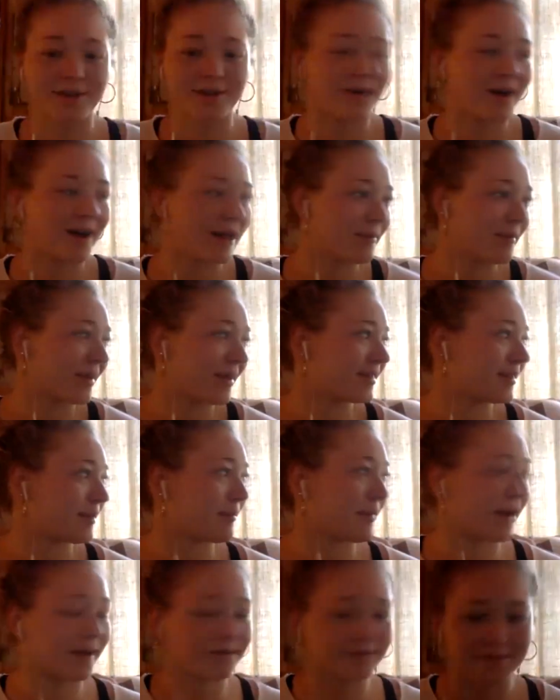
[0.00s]
I'm at the
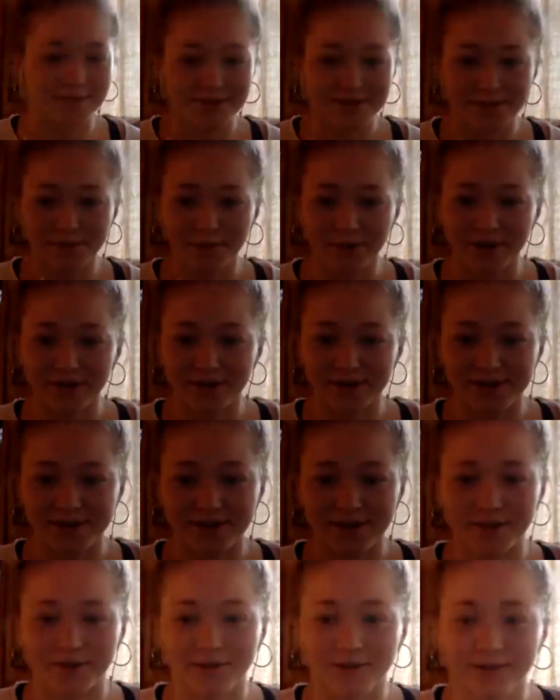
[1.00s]
mountains. We are
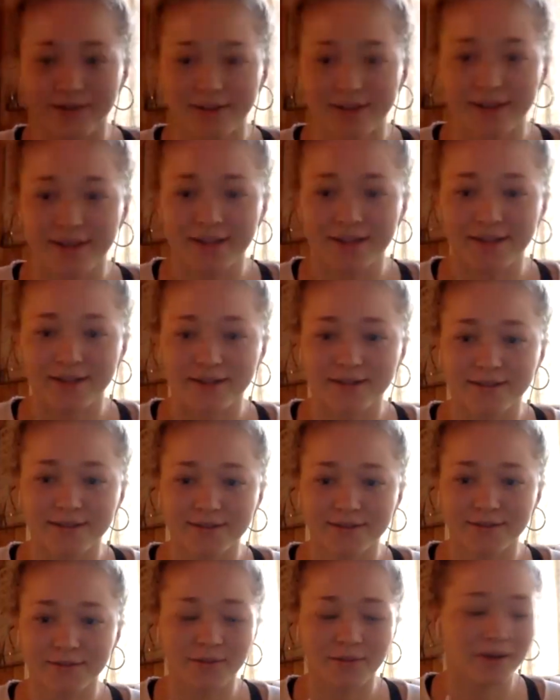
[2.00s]
still in,
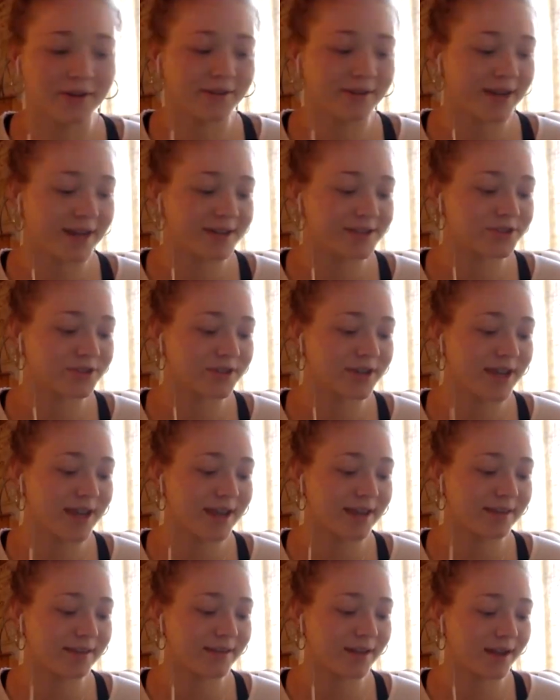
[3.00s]
well,
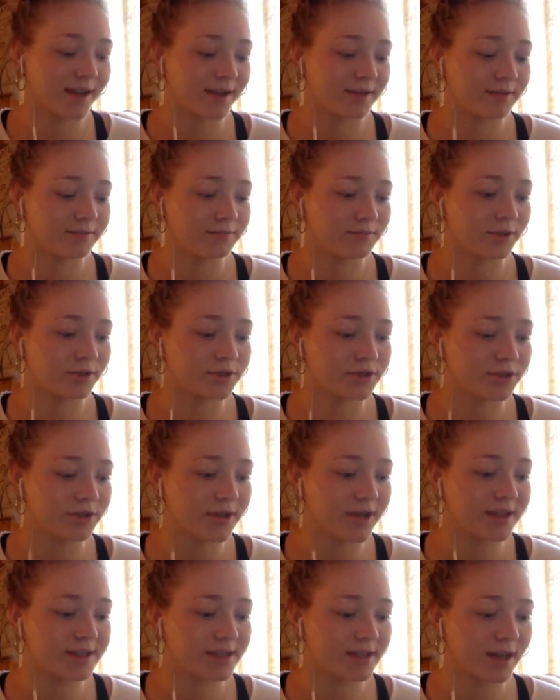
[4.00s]
yesterday, or 2
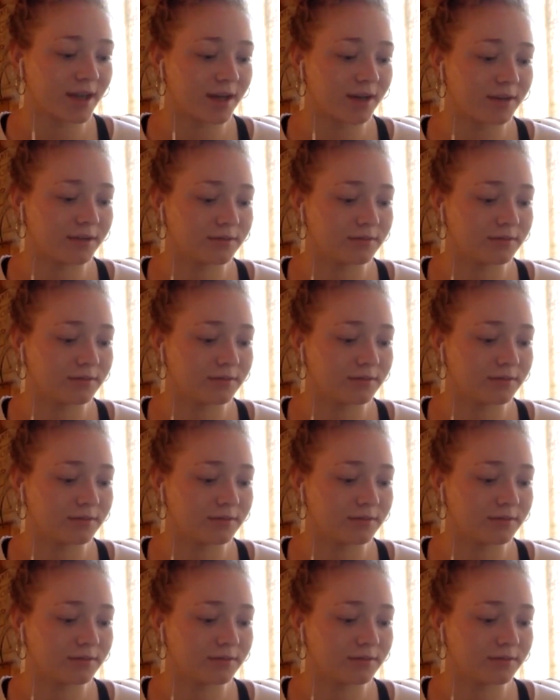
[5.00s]
days ago,